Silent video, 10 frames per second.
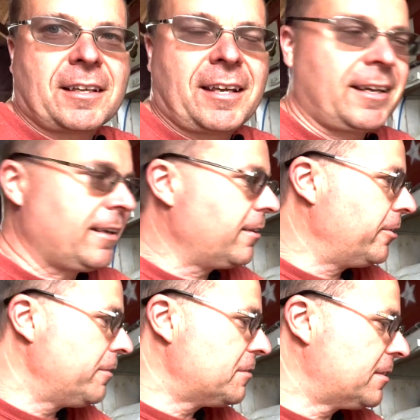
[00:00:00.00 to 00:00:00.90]
And
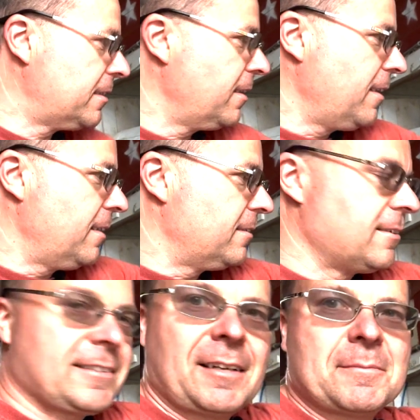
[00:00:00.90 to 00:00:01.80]
hooves to
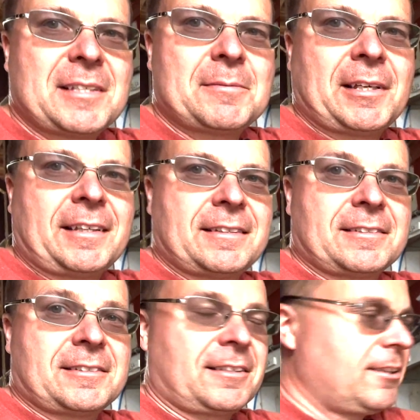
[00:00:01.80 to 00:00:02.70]
some seems like it's
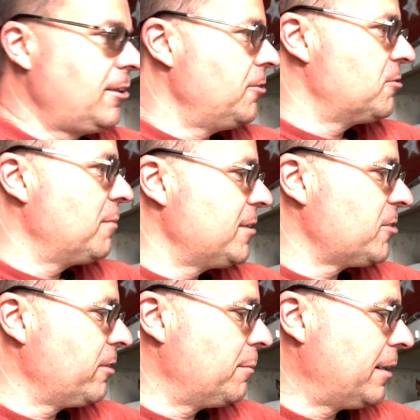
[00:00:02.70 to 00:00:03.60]
this huge
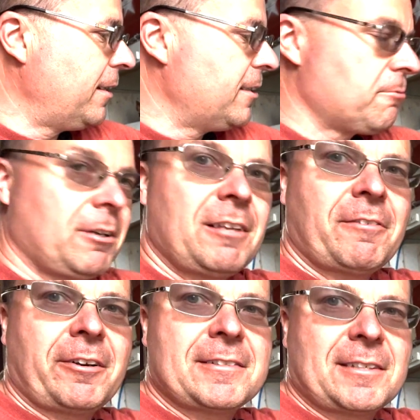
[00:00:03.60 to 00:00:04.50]
mystery, but it's really
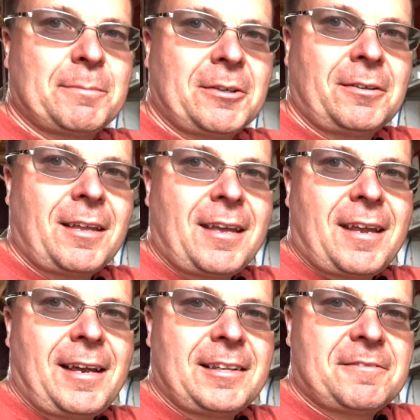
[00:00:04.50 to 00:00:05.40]
very simple
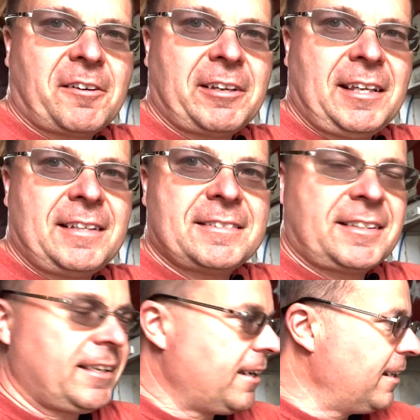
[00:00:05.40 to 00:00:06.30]
and it's very
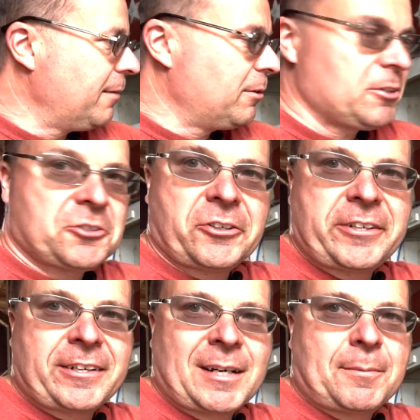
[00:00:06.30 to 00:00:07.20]
easy, and I'm going to show
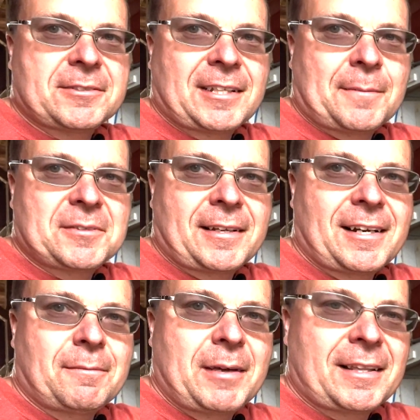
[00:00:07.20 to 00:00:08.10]
you a couple steps on
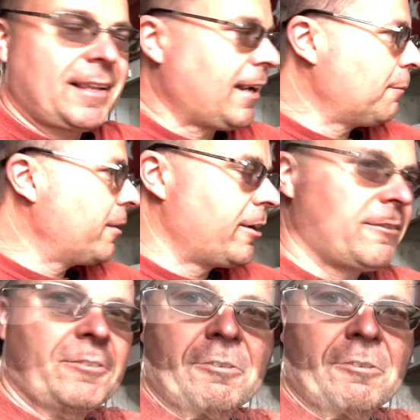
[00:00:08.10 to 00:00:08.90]
how to make that part of your